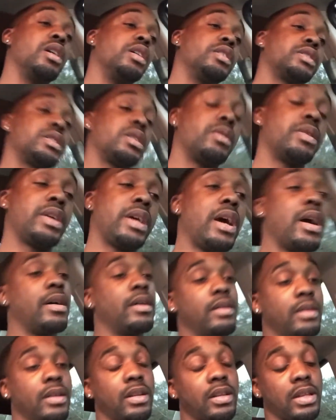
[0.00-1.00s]
So yeah,
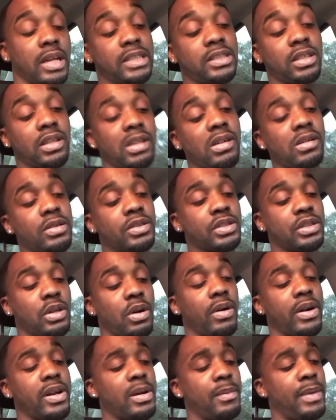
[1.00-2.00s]
that's a little
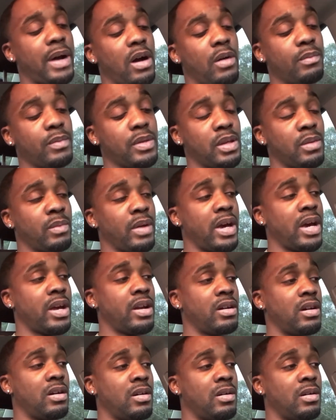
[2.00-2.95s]
story about me, man.